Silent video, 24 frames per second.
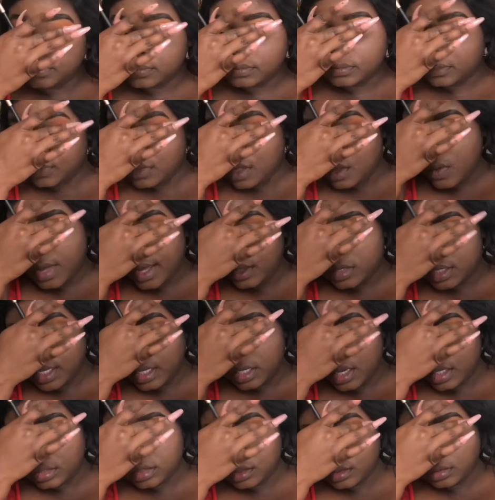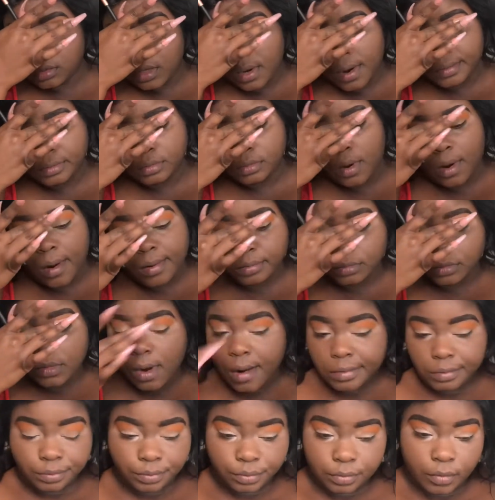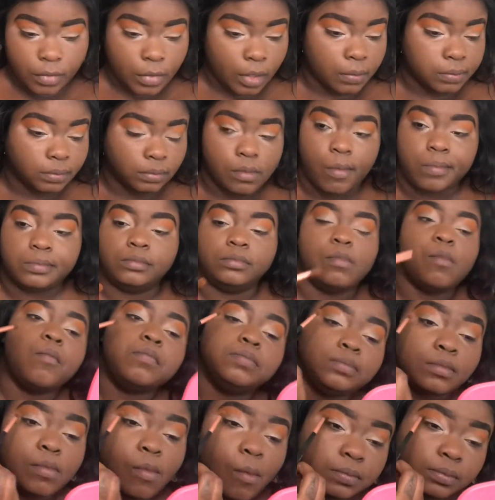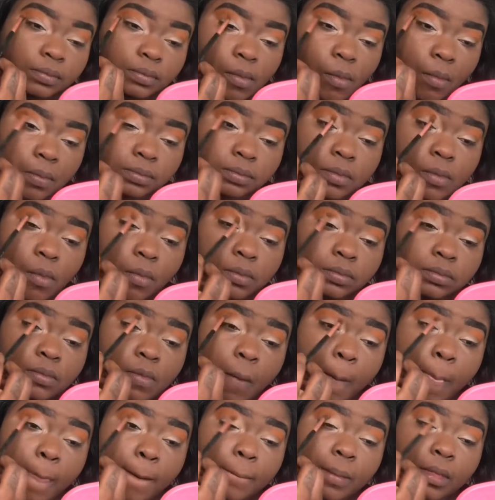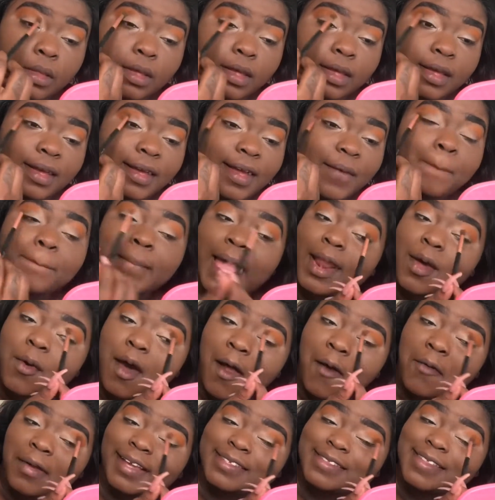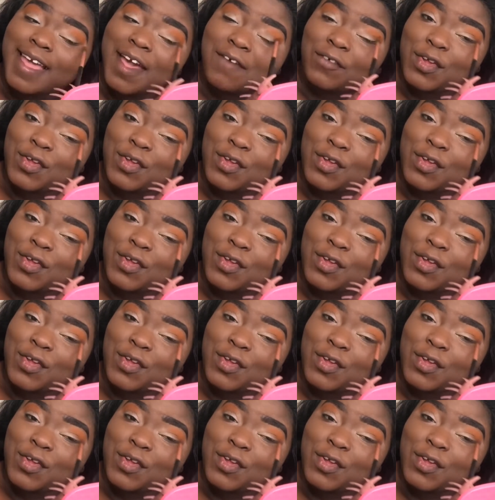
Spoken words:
You know what? Now I might just do one fall look with this burnt orange because it is very, very pretty. I love it.